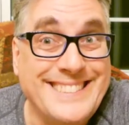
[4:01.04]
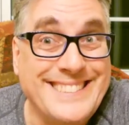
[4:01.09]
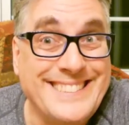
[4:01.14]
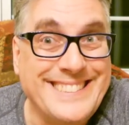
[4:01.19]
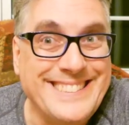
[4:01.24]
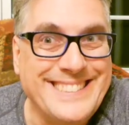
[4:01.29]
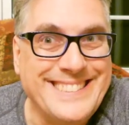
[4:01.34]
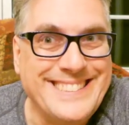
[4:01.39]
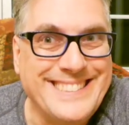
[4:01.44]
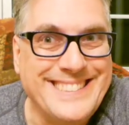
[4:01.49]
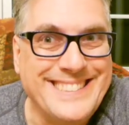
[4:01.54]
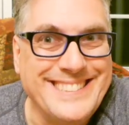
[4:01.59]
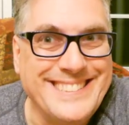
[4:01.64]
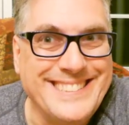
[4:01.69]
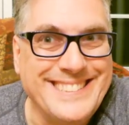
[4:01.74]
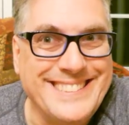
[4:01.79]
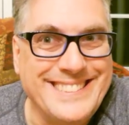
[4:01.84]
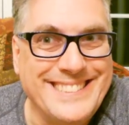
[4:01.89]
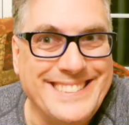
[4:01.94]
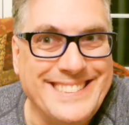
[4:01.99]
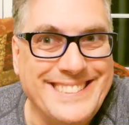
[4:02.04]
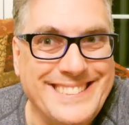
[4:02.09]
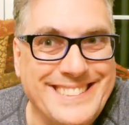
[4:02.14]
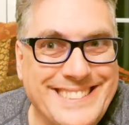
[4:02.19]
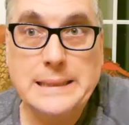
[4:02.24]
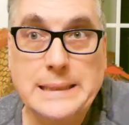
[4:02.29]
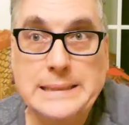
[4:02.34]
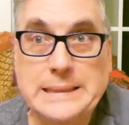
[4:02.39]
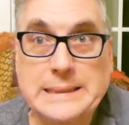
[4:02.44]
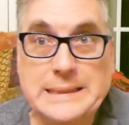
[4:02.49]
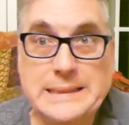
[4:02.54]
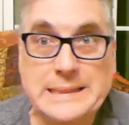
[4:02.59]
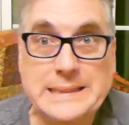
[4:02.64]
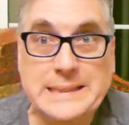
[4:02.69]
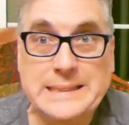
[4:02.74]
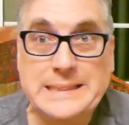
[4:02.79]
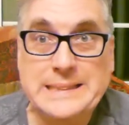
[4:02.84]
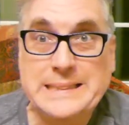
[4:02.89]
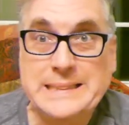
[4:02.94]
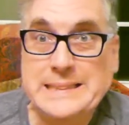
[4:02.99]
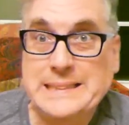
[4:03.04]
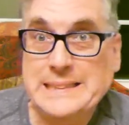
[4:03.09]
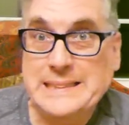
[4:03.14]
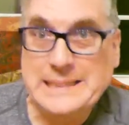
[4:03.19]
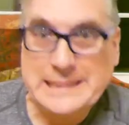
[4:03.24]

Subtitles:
[no speech]